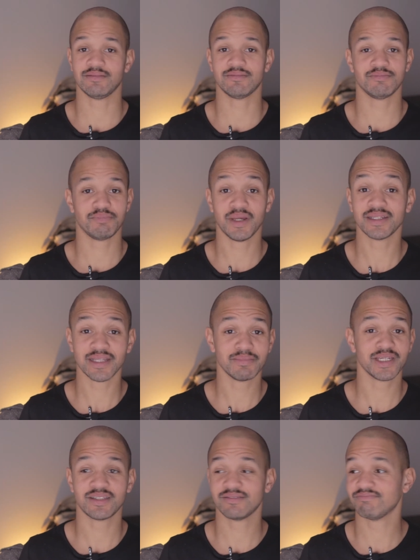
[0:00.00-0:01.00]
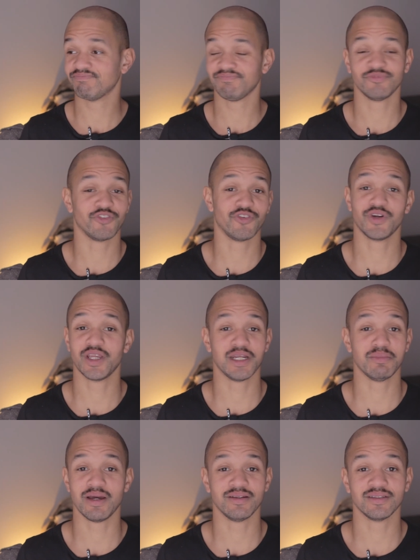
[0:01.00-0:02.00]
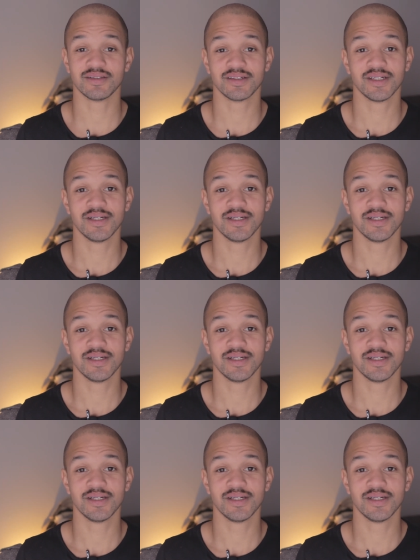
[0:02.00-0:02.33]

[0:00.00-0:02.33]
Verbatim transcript: that pandemic, forget about it.